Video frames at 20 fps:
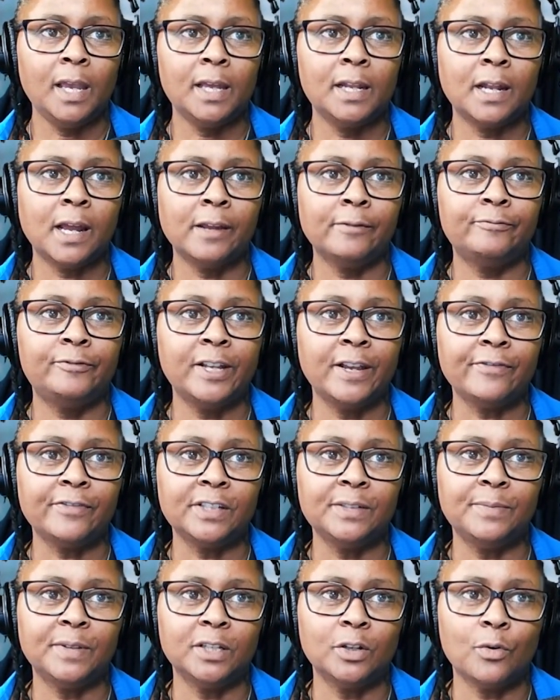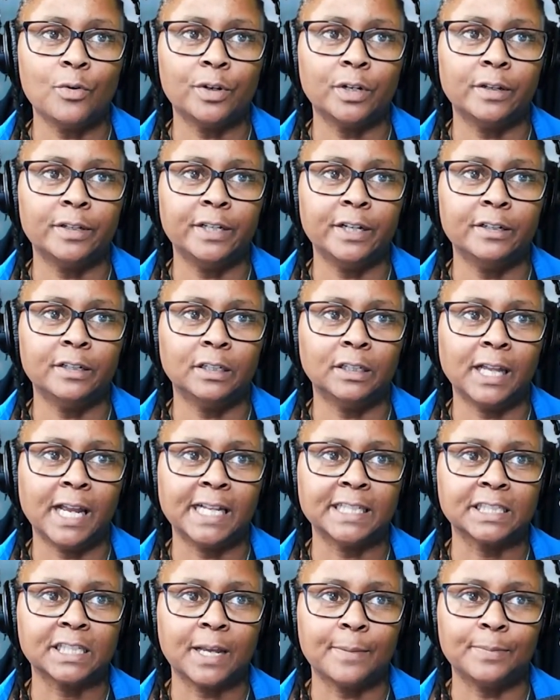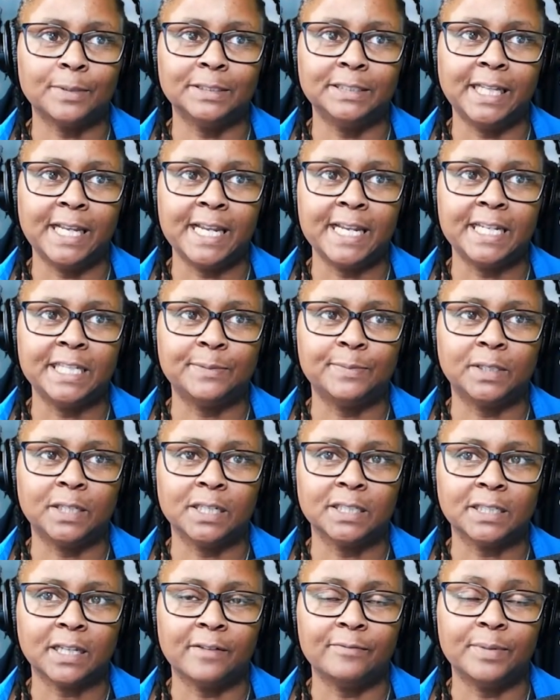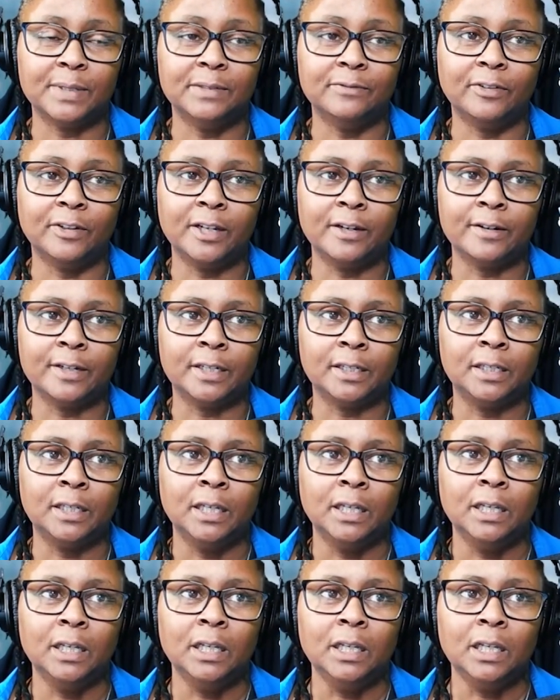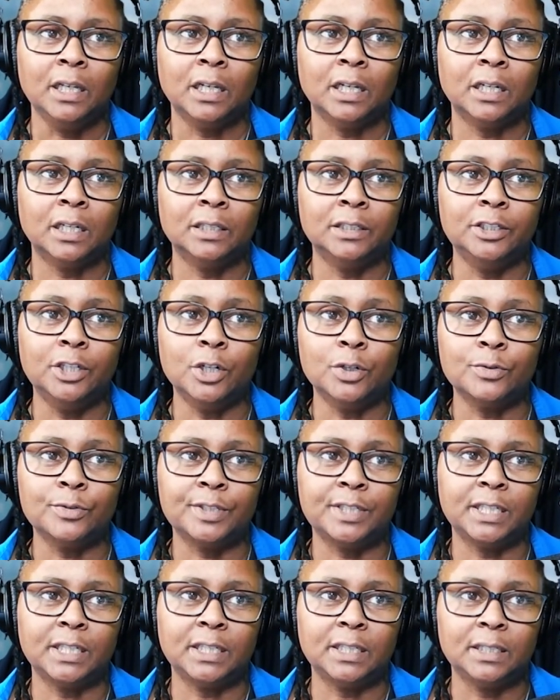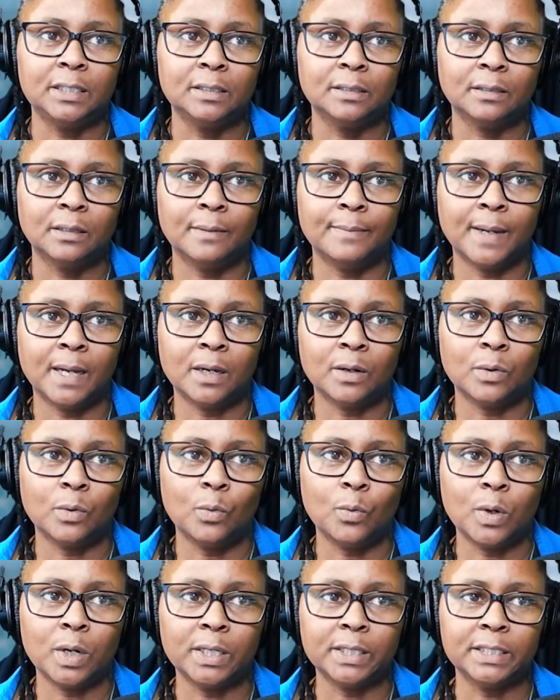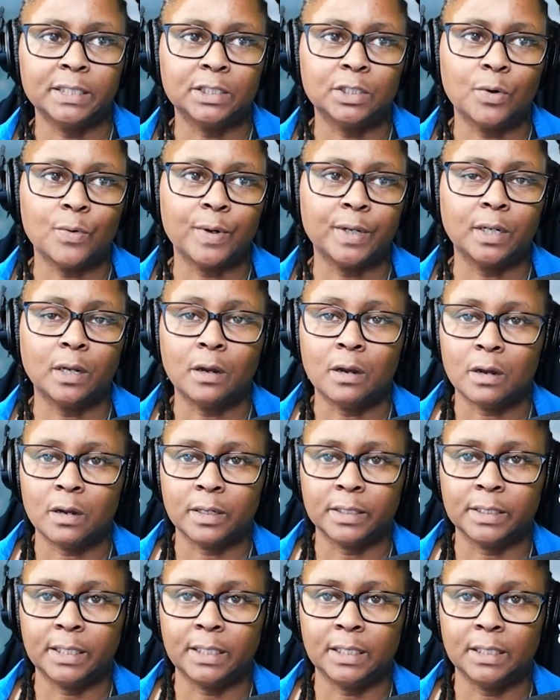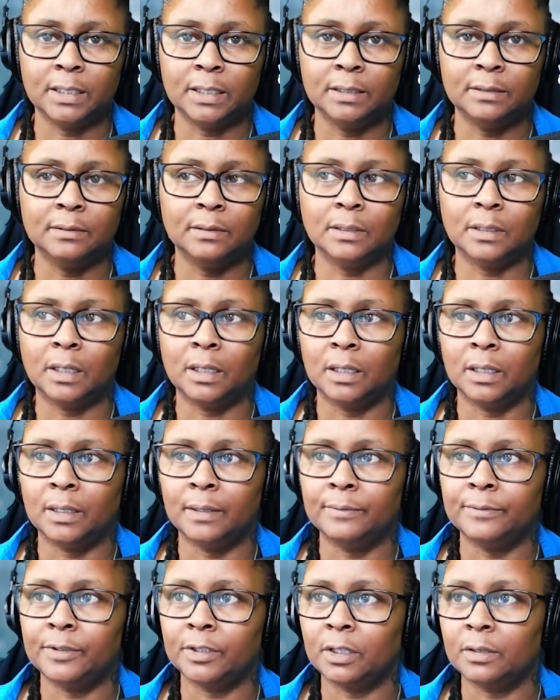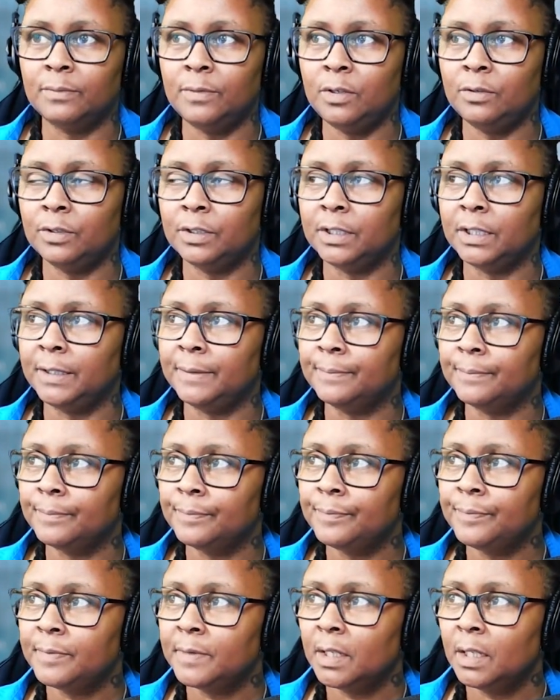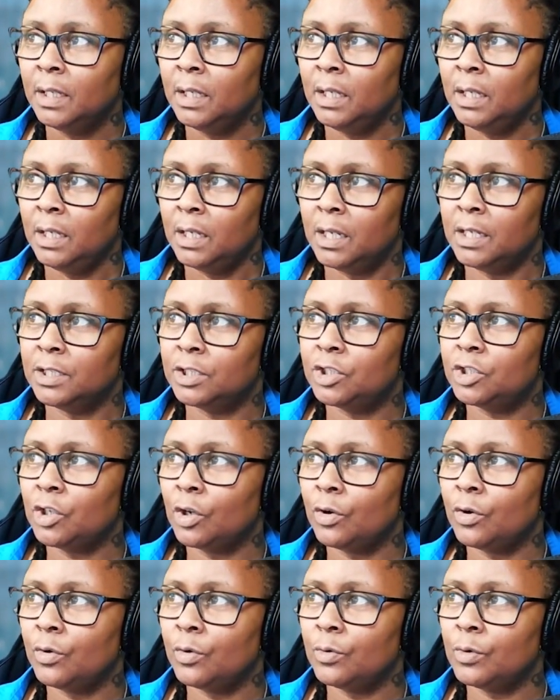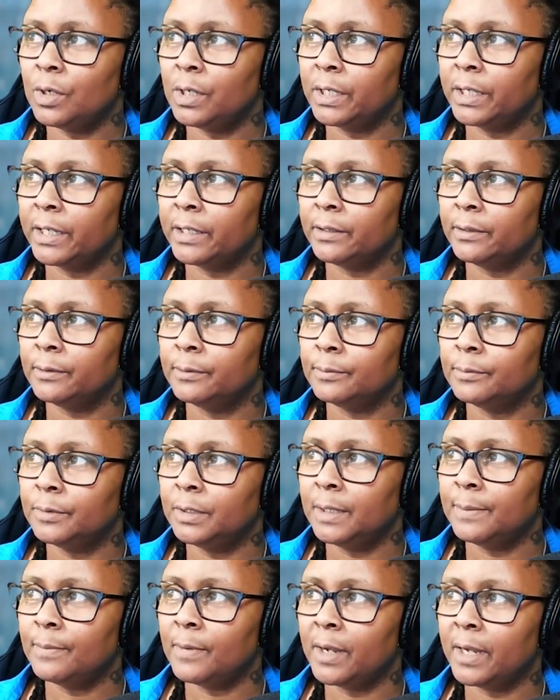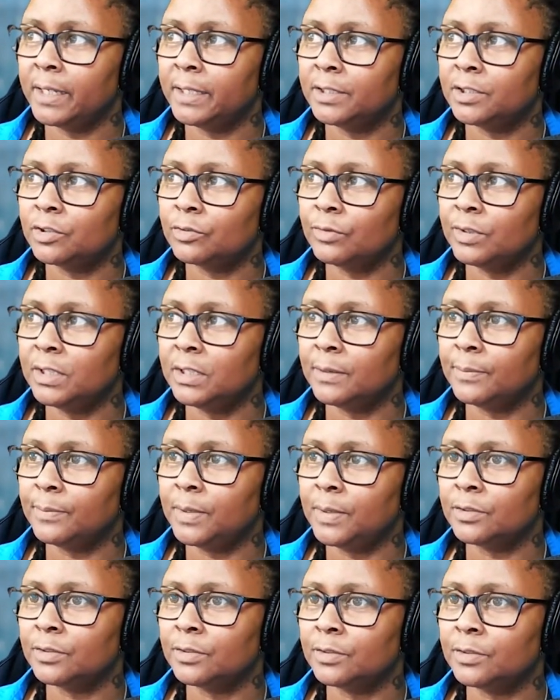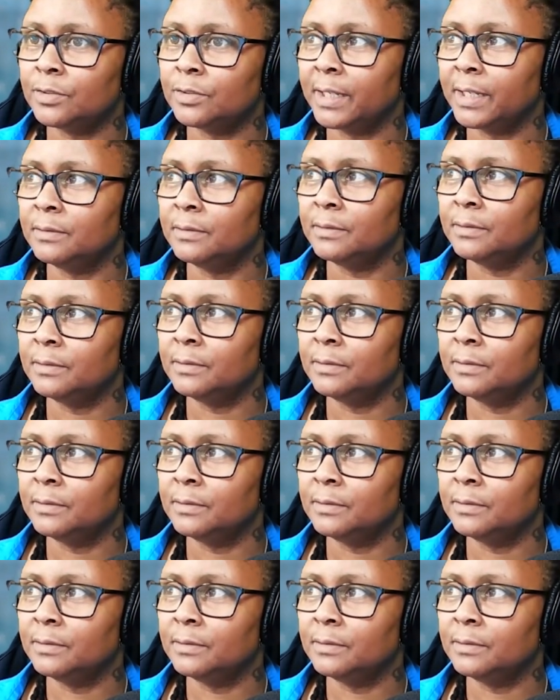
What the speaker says: And I've definitely been going on there in the last couple of days because I've been very nosy about what is going on in the community. And so I gotta get my screen up here so I